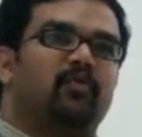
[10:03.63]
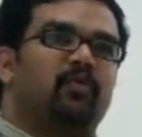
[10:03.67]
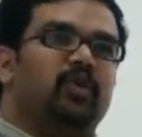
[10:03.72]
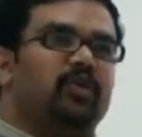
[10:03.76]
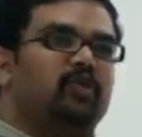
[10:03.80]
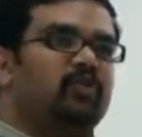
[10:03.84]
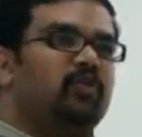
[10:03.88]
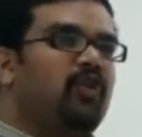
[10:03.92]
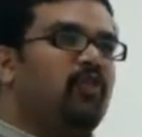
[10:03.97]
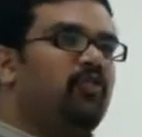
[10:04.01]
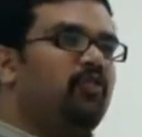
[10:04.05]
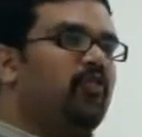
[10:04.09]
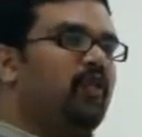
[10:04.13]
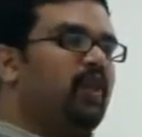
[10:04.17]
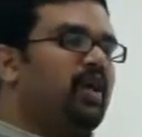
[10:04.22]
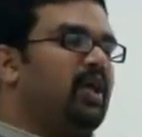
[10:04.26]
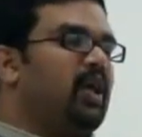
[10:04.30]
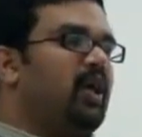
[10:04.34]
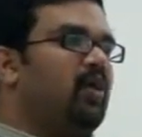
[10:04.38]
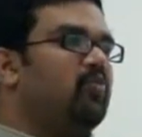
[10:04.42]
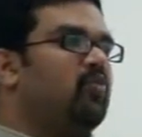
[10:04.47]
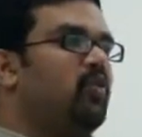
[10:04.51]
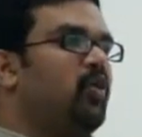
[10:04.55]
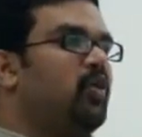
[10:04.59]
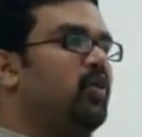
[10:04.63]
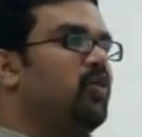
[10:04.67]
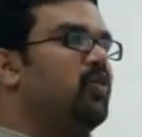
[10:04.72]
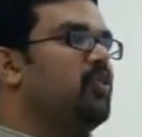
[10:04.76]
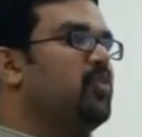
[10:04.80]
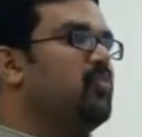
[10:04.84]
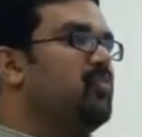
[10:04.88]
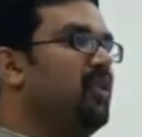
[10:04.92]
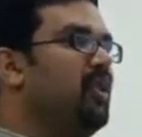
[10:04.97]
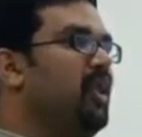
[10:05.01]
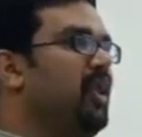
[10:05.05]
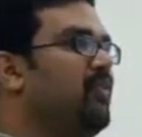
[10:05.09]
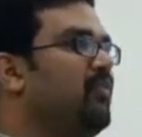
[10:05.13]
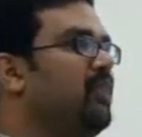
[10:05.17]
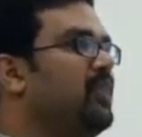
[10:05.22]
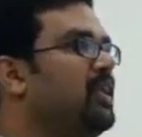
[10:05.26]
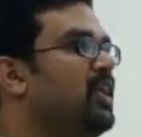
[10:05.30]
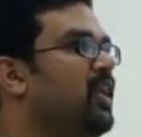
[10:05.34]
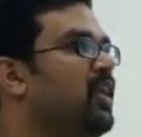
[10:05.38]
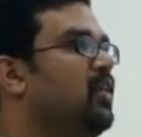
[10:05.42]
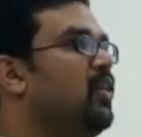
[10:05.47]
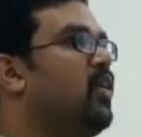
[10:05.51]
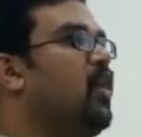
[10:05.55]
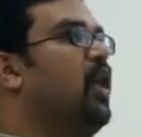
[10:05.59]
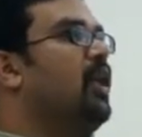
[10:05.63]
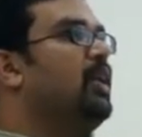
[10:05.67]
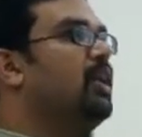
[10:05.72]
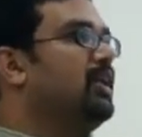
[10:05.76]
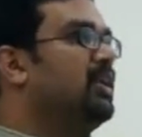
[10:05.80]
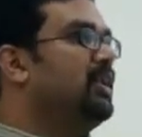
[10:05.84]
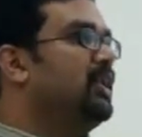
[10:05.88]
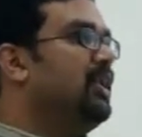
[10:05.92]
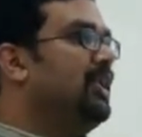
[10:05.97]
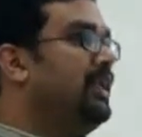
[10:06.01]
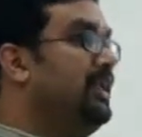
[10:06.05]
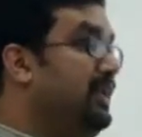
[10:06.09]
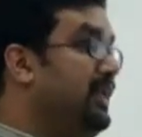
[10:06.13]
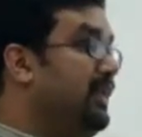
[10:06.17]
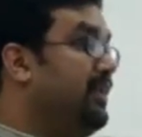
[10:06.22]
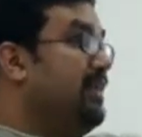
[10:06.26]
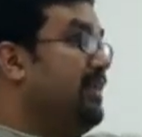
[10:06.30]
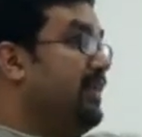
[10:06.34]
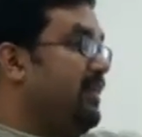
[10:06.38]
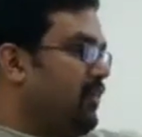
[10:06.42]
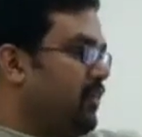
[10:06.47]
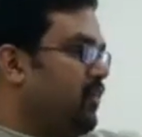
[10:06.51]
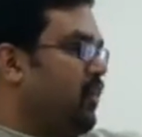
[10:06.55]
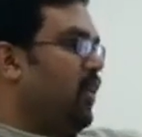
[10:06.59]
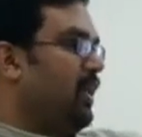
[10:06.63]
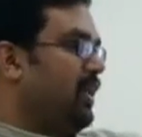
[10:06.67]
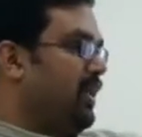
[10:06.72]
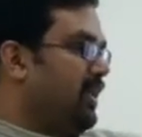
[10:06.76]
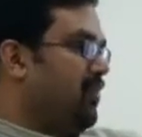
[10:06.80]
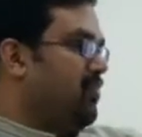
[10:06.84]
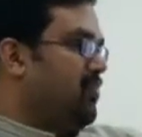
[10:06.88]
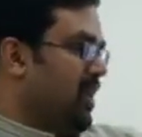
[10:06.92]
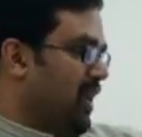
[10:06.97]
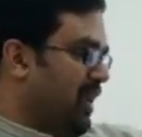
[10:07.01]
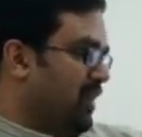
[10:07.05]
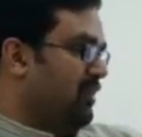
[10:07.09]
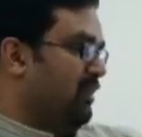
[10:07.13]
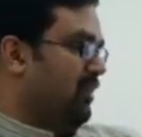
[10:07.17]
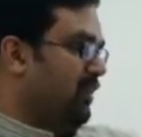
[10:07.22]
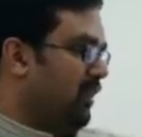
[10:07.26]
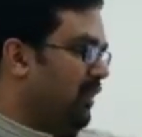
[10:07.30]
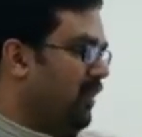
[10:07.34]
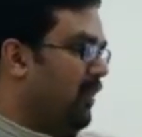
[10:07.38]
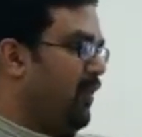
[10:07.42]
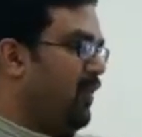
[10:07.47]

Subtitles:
Which software are more usable and which are not? This is what it means.